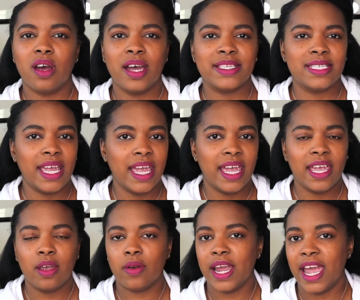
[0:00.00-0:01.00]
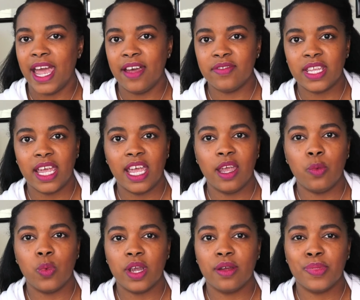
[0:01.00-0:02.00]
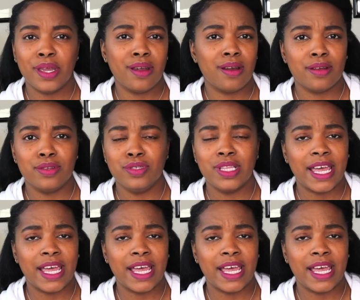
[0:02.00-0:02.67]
a day or half day where there are